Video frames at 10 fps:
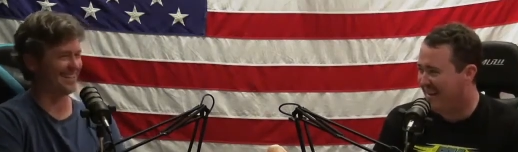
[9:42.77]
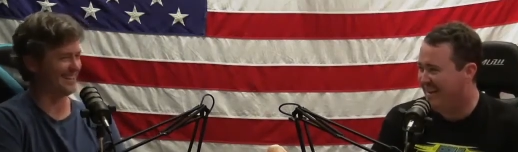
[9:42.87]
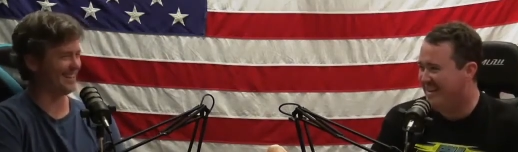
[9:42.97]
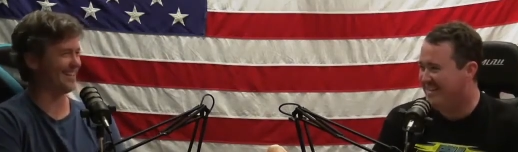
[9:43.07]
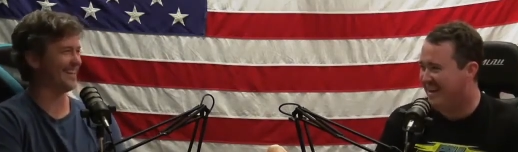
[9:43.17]
Speaker 1: And
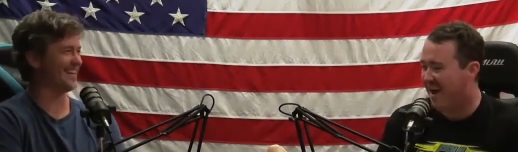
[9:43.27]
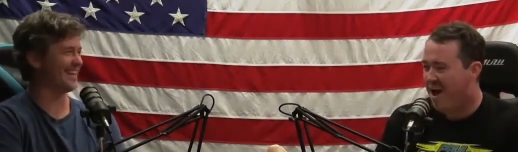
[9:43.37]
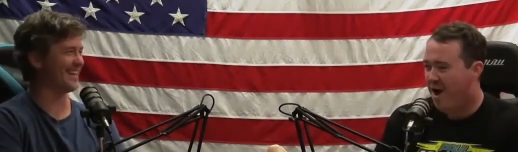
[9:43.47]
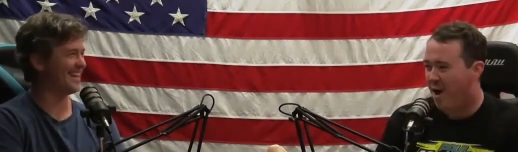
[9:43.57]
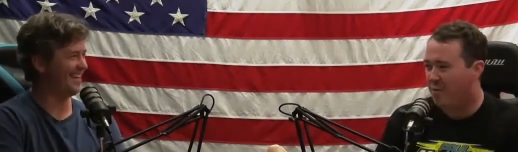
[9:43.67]
he's like,
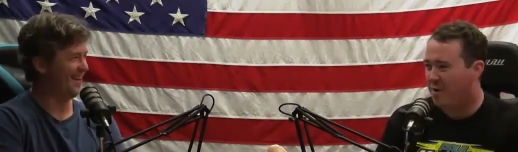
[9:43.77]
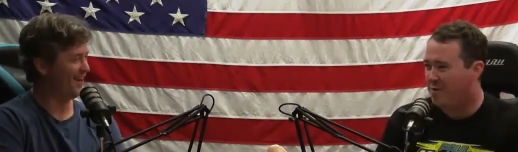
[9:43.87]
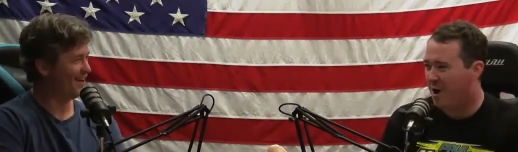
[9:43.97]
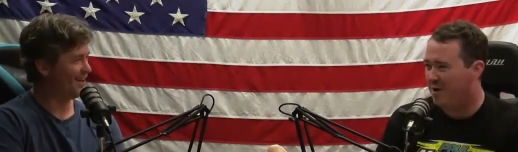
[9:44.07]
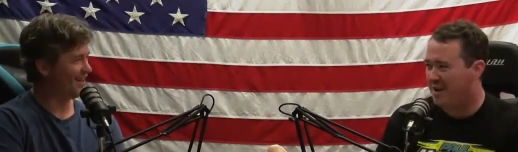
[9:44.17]
"I will
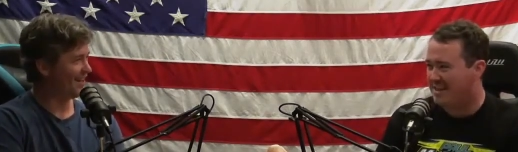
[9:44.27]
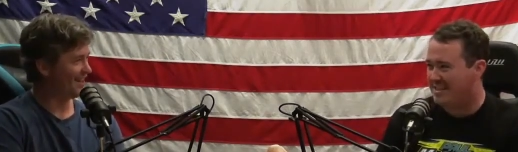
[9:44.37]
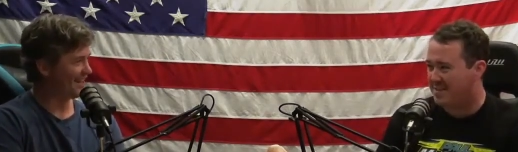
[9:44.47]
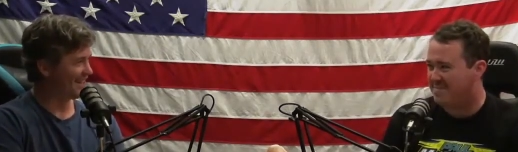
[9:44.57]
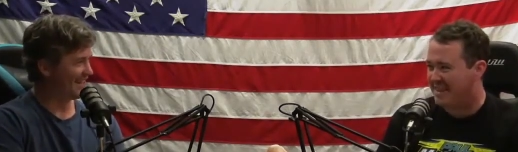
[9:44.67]
not
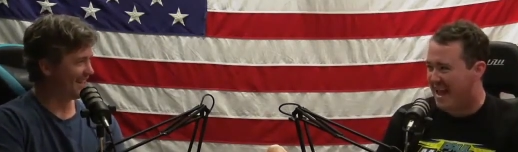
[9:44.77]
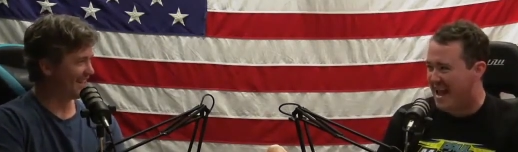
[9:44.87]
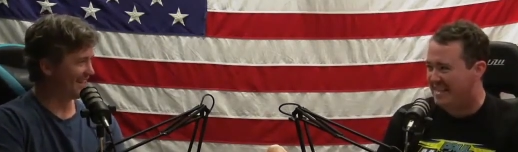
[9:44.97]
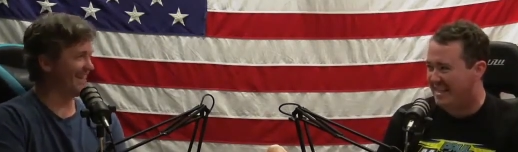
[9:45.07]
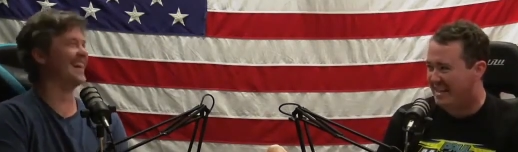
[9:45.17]
accept
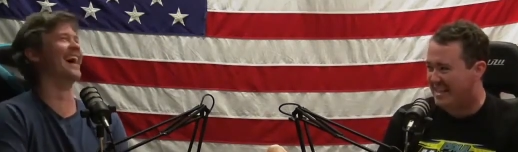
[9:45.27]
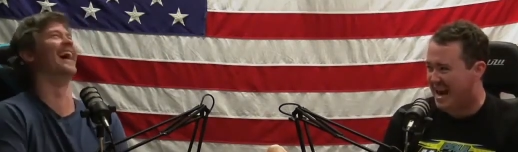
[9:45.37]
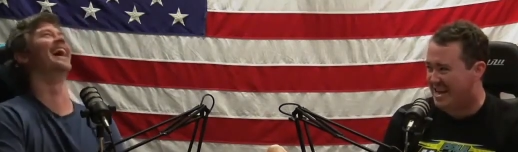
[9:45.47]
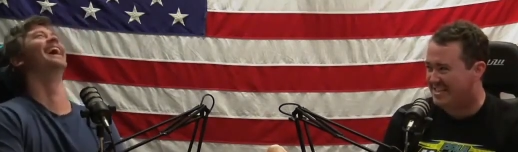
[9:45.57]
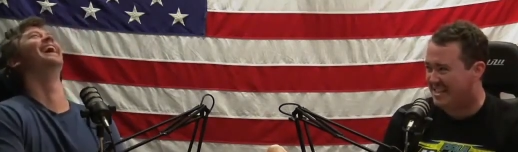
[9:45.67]
that as an
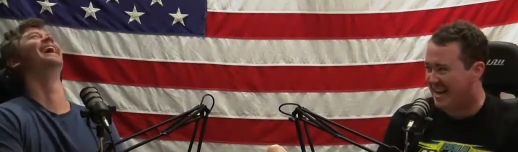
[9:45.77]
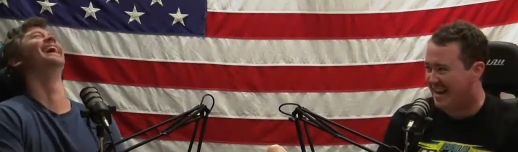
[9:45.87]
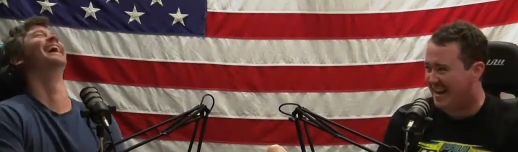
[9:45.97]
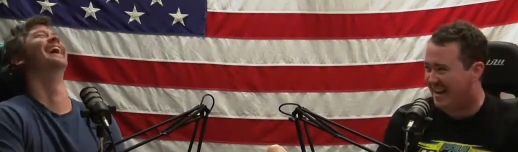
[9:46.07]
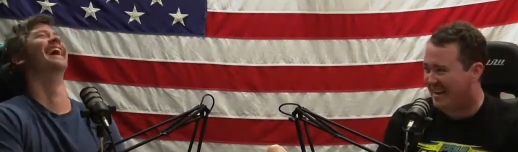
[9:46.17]
answer."
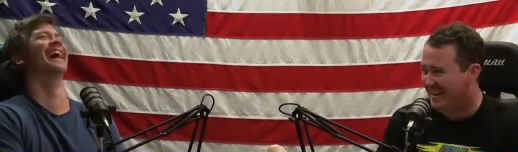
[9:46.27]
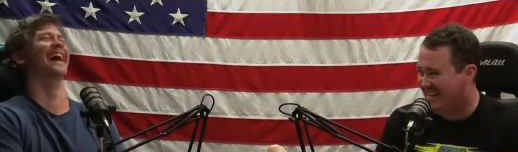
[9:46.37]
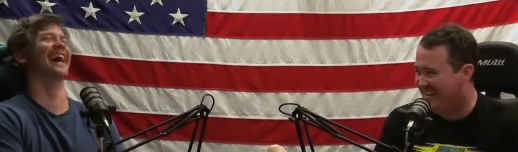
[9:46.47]
I